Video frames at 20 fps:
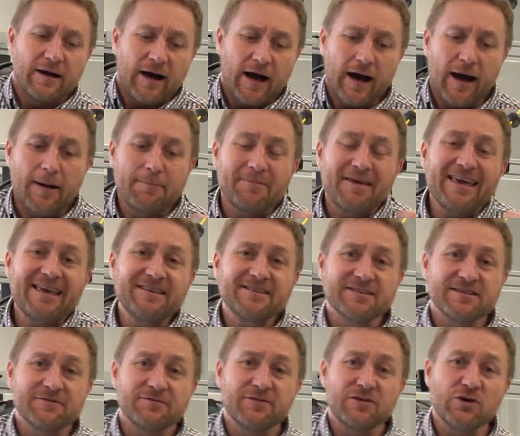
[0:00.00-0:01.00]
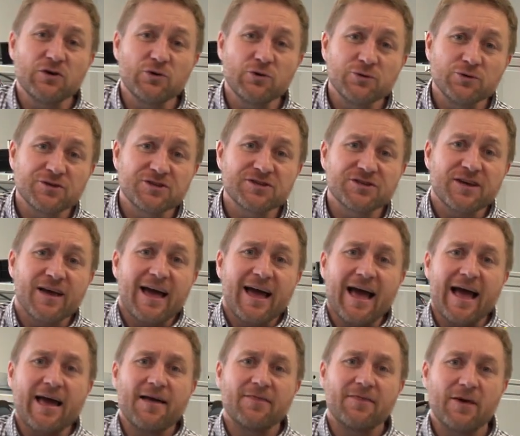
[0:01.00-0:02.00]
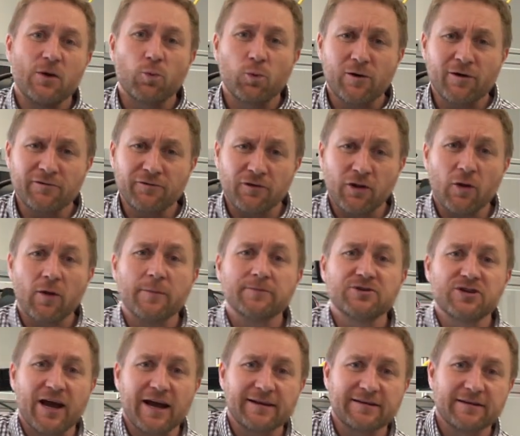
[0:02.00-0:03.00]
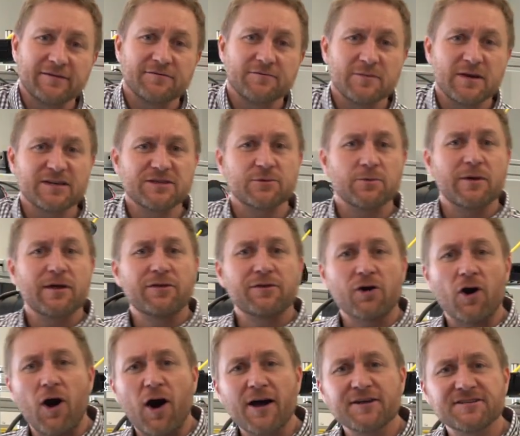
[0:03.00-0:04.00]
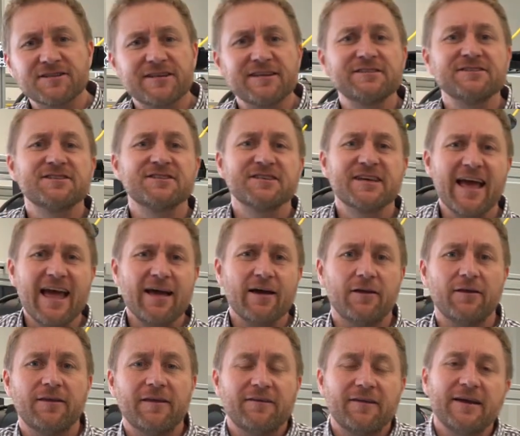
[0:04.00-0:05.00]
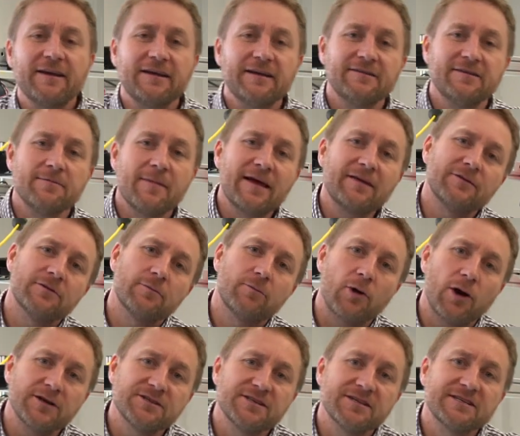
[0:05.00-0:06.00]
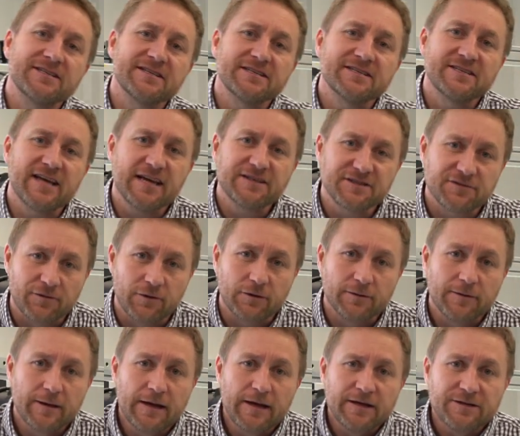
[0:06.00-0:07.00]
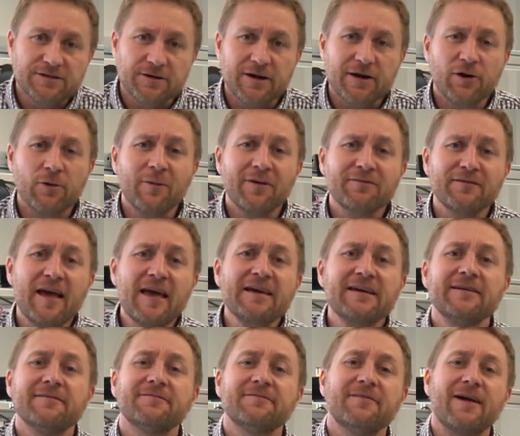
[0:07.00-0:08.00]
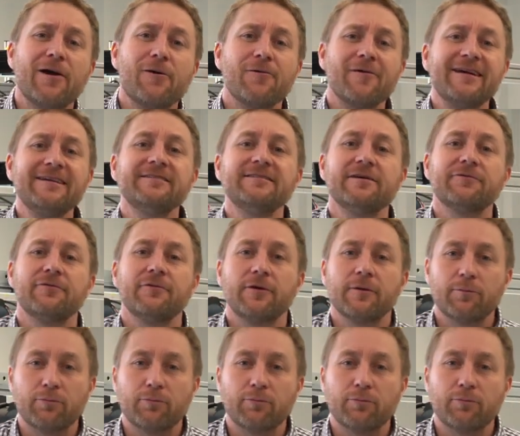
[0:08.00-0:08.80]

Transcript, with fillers: um, ease of use and the workflow objective mixed with cost and scale that they need to make their project successful. So here we've taken a very different